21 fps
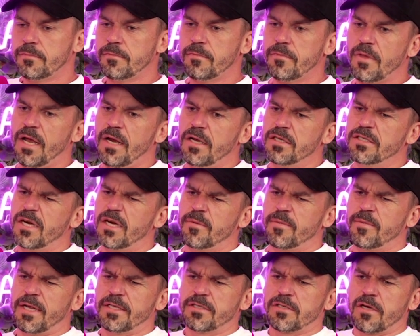And I started
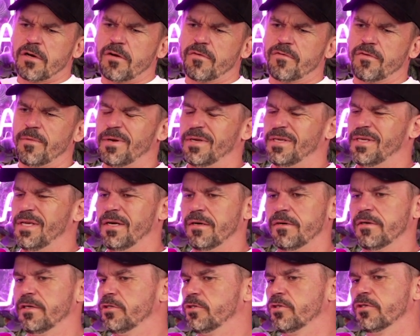playing soccer for about a year,
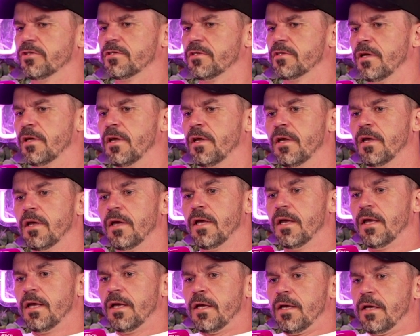and it just
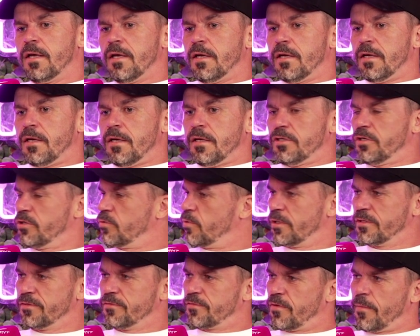
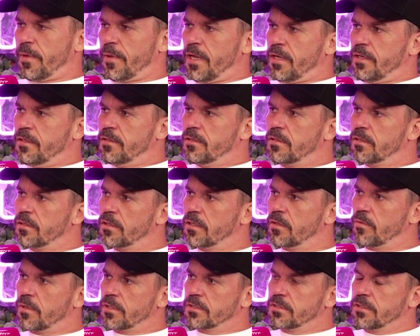wasn't for me. It
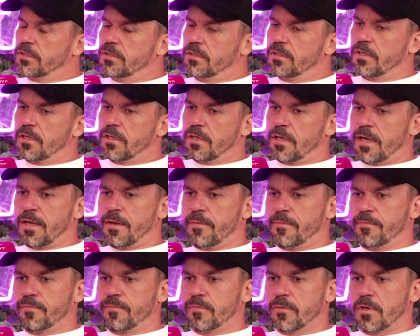wasn't.
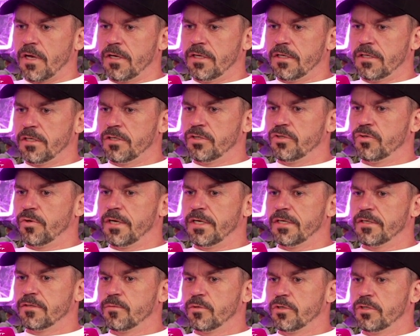I didn't enjoy it
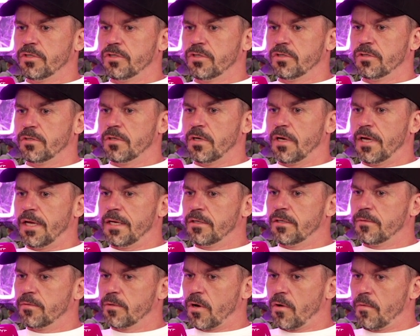as much. I ended
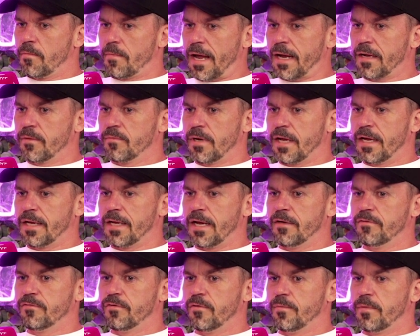up going back and playing
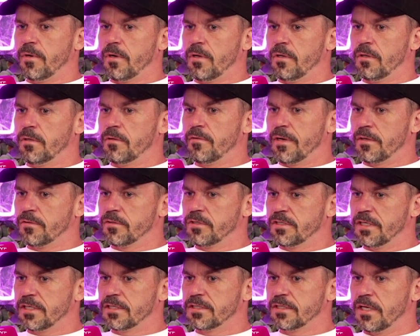Gaelic football around
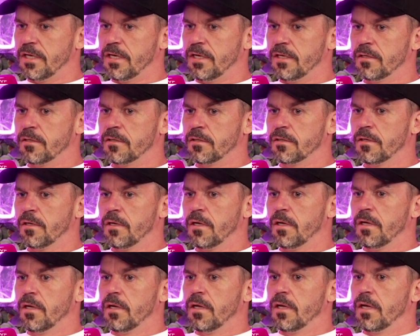16,
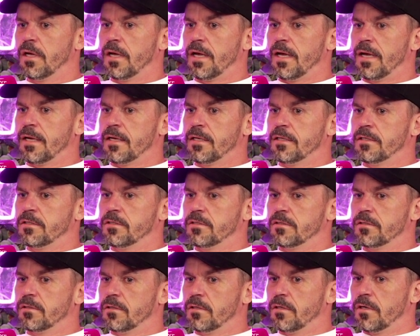and
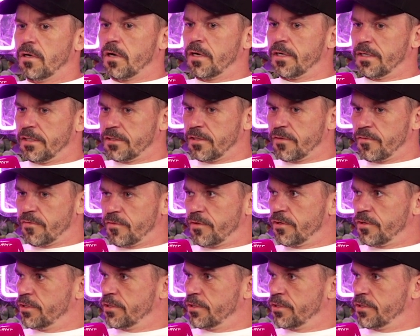I got into the first